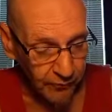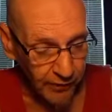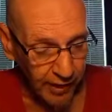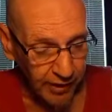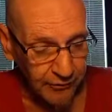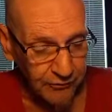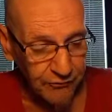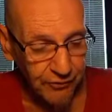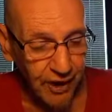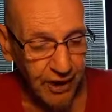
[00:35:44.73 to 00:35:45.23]

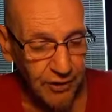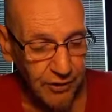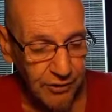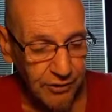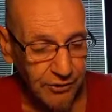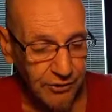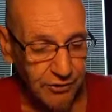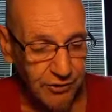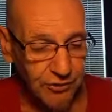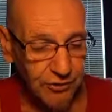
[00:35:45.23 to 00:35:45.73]
And
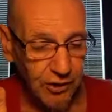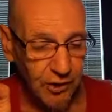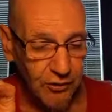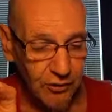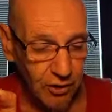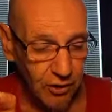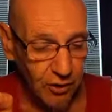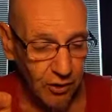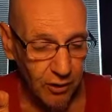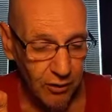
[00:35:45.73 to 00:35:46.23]
finally, since
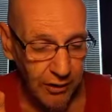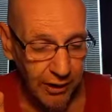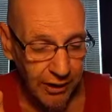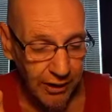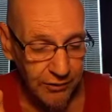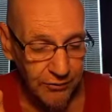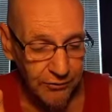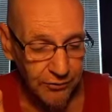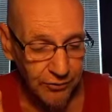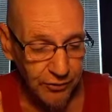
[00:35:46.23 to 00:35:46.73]
alcohol
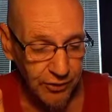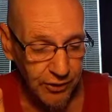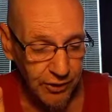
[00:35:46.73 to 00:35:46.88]
has